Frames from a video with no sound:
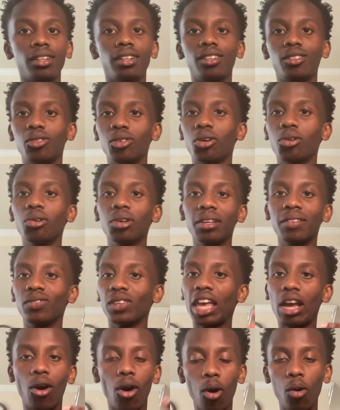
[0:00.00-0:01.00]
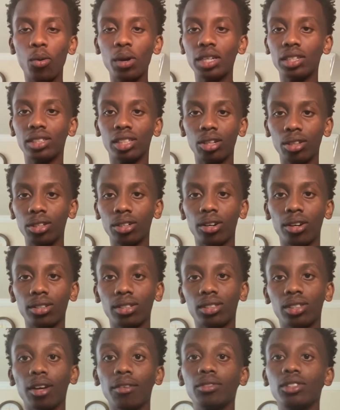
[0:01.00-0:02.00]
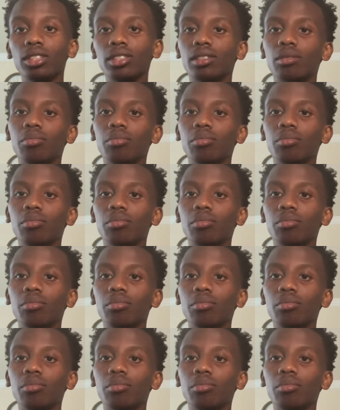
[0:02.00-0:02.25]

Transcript: They always stealing our stuff just